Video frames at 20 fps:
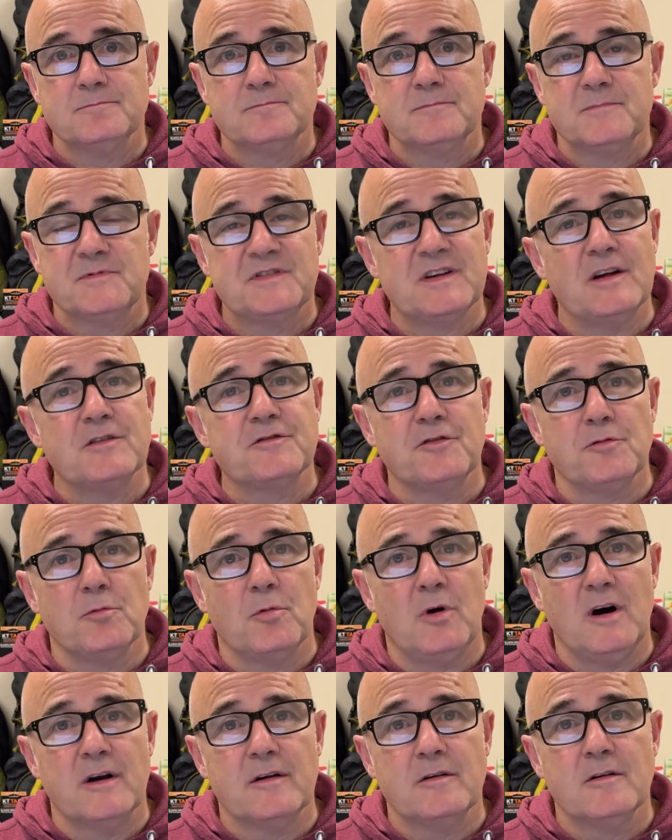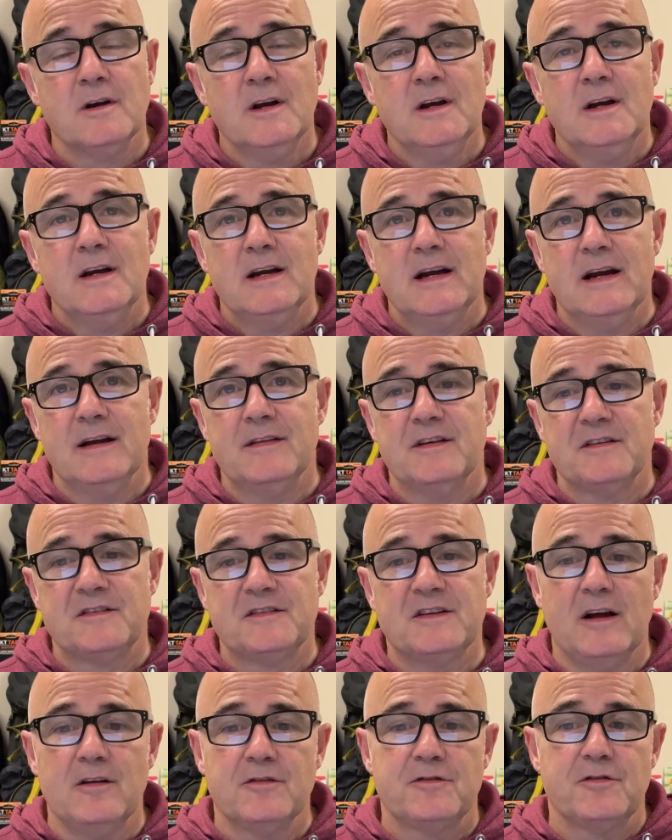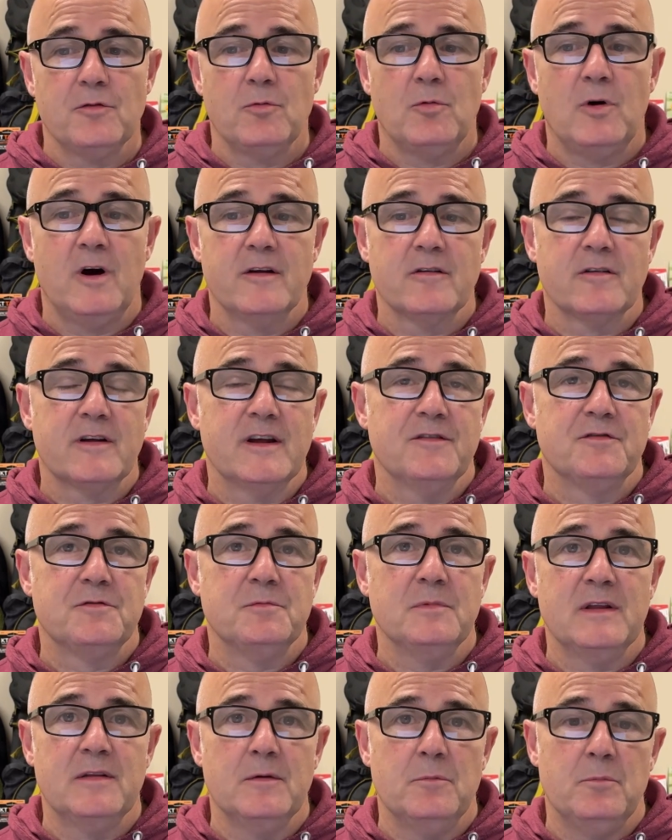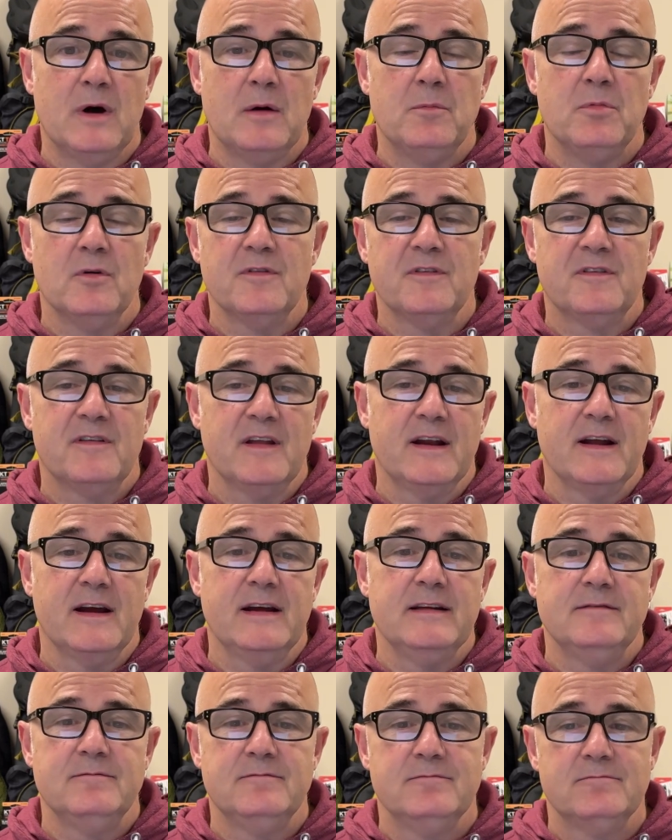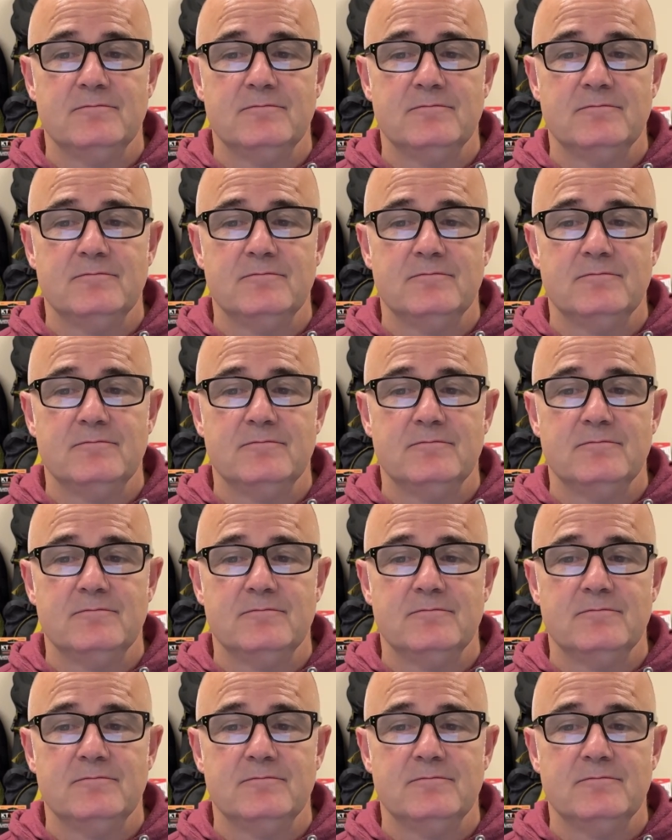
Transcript: seltzer water, and the seltzer water gives me the bubbles that I